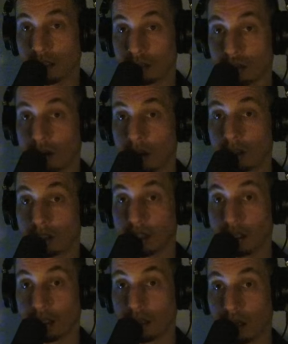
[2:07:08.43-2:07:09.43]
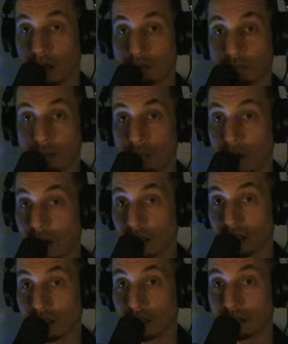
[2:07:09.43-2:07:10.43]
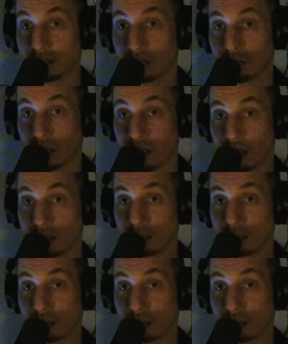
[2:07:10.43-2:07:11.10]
car key out of my pocket somehow,